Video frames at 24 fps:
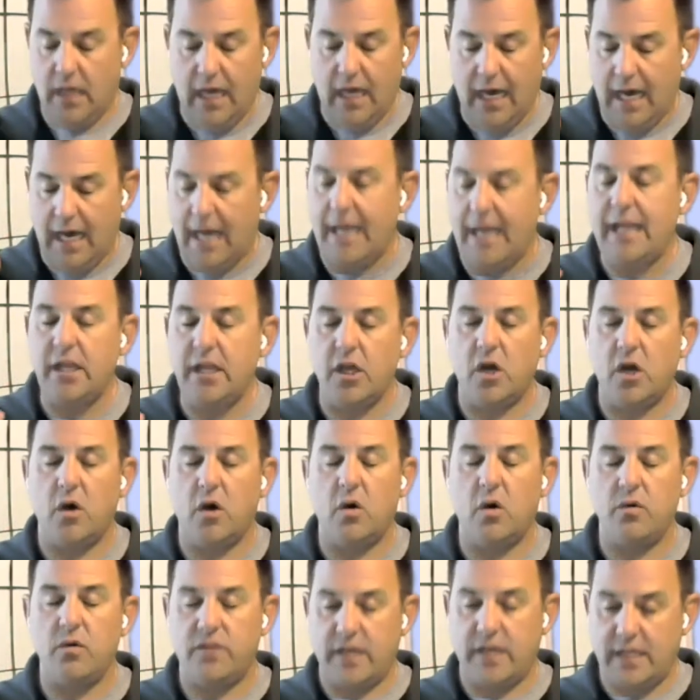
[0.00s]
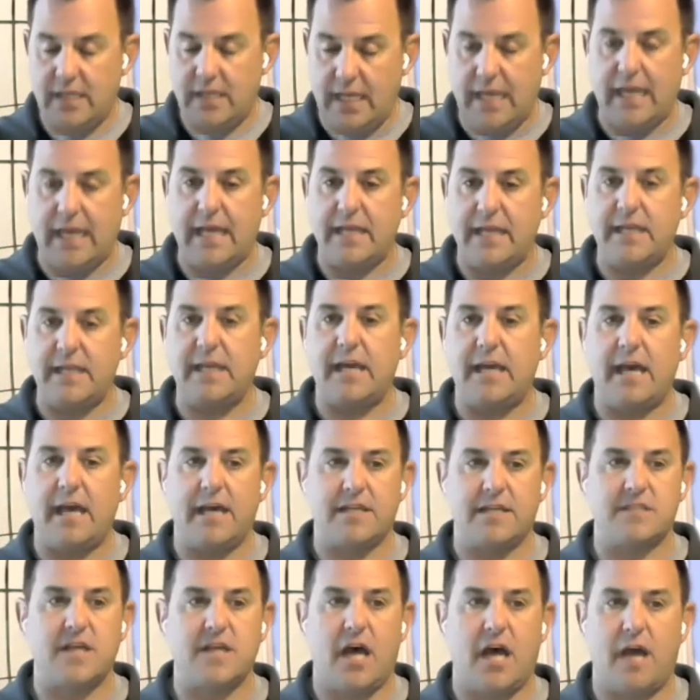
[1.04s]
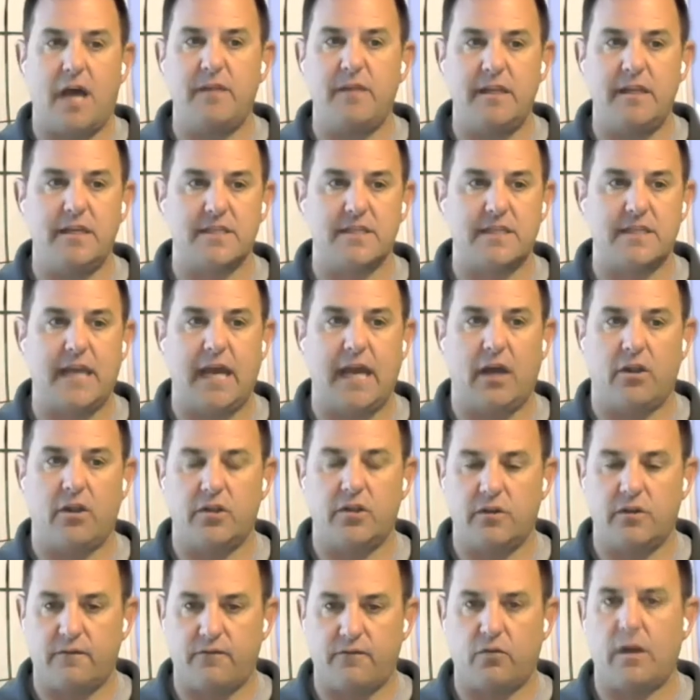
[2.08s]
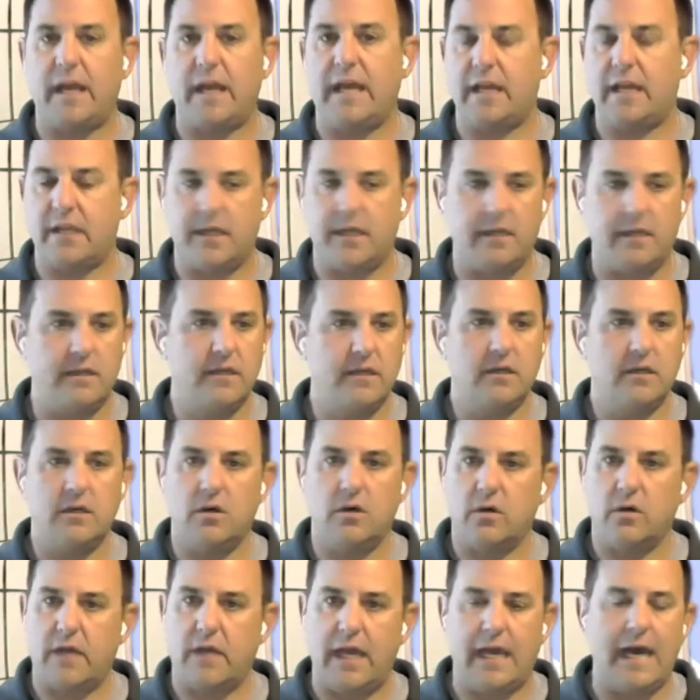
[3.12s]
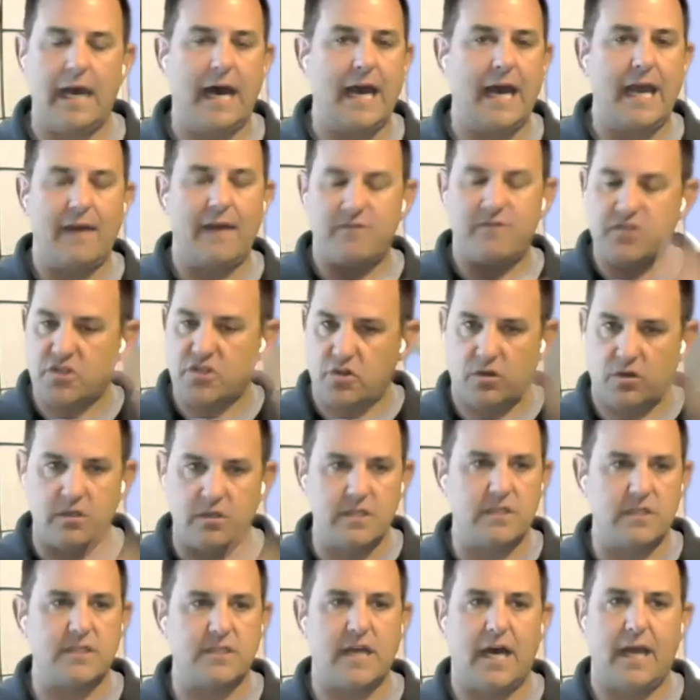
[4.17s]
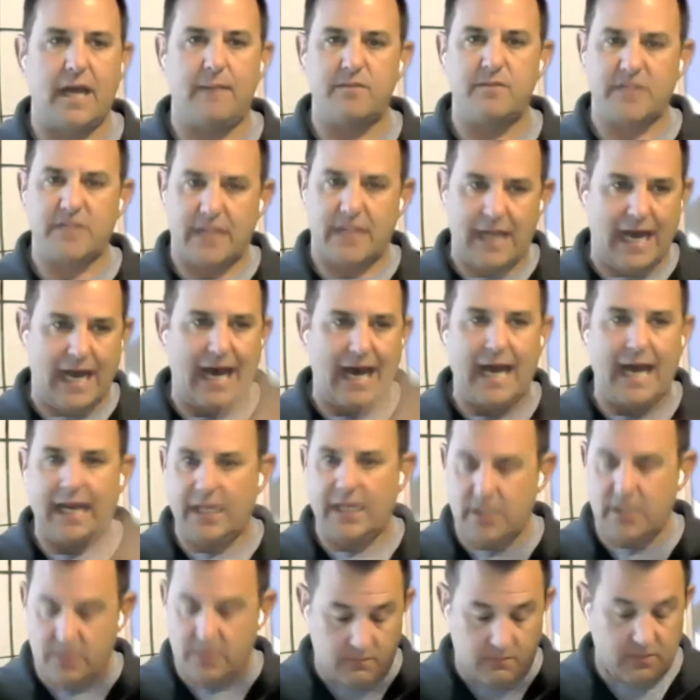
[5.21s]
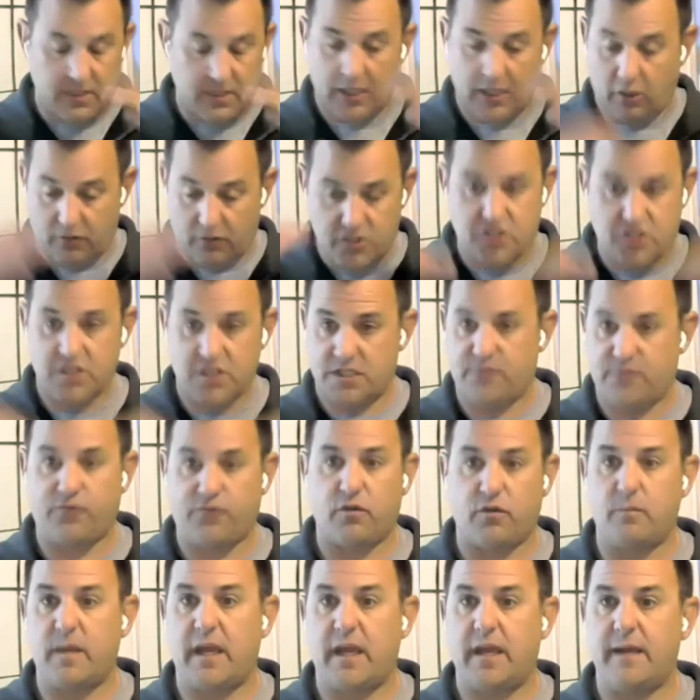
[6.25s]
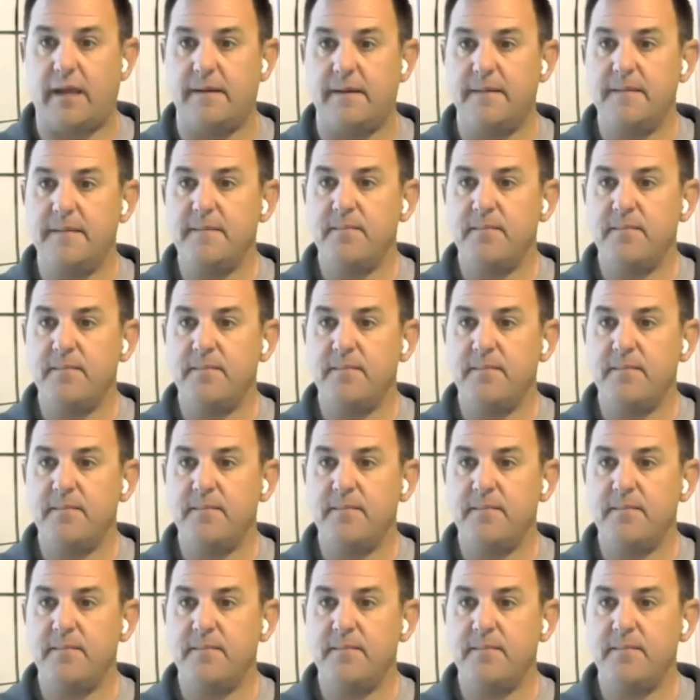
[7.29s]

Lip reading: I know that Andy has time in his calendar for Andy. Okay, I have certain times that are just for me.